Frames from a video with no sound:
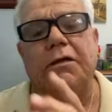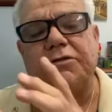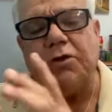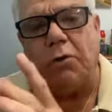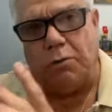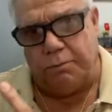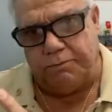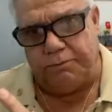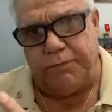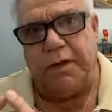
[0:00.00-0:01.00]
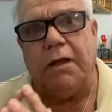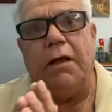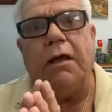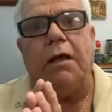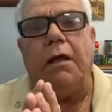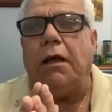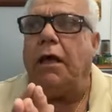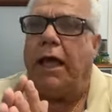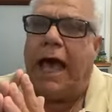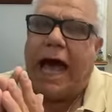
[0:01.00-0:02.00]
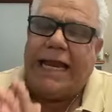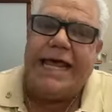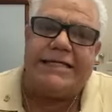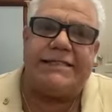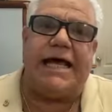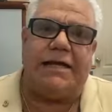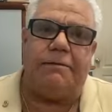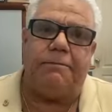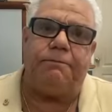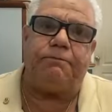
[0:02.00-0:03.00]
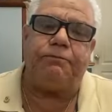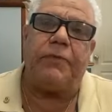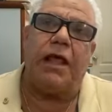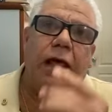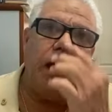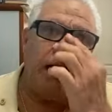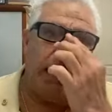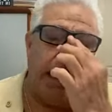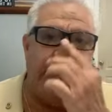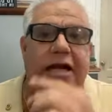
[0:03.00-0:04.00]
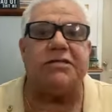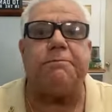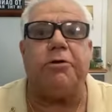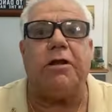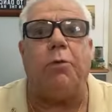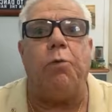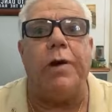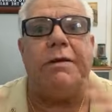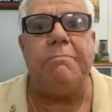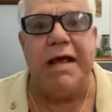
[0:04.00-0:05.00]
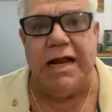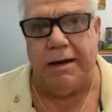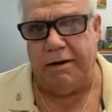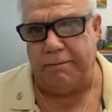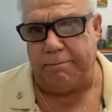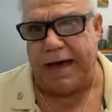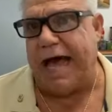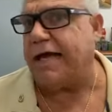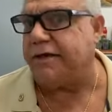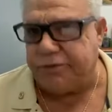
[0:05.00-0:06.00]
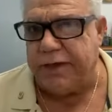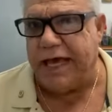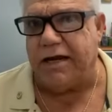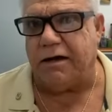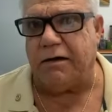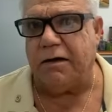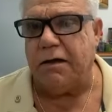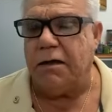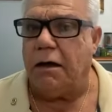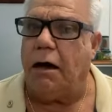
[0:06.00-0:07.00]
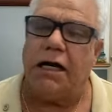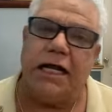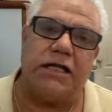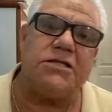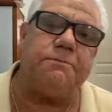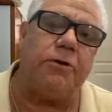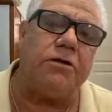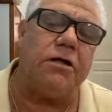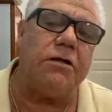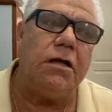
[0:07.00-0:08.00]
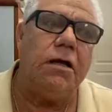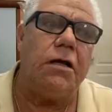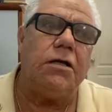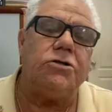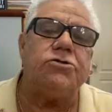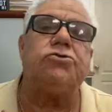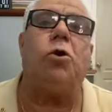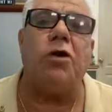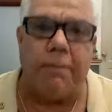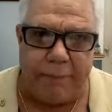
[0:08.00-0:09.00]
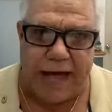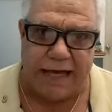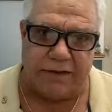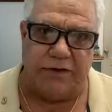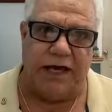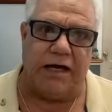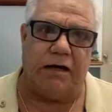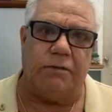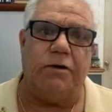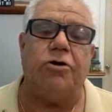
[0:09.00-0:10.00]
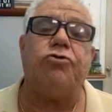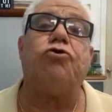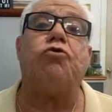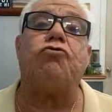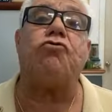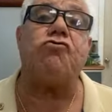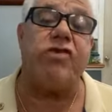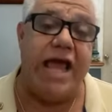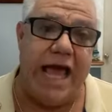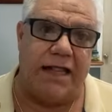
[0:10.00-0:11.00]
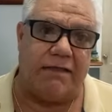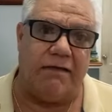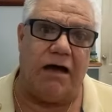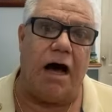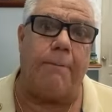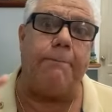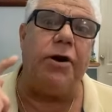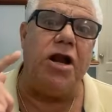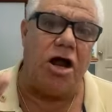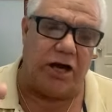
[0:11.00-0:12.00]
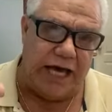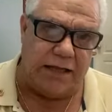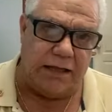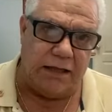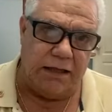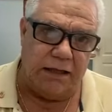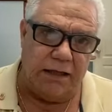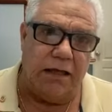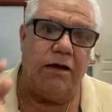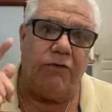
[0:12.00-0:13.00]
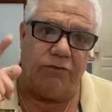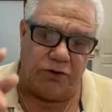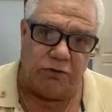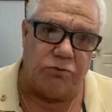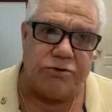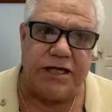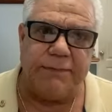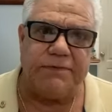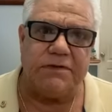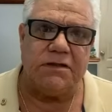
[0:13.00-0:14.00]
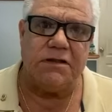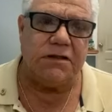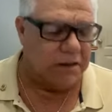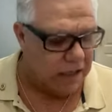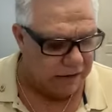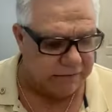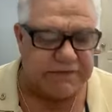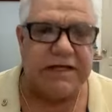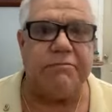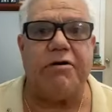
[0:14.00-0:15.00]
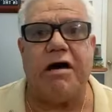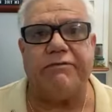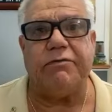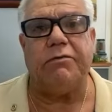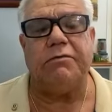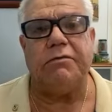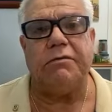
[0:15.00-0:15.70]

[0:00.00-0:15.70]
So, had he said, let us put a windmill park together or let us put a solar park together to create a plug-in for the cruise ships, I'd have said bravo.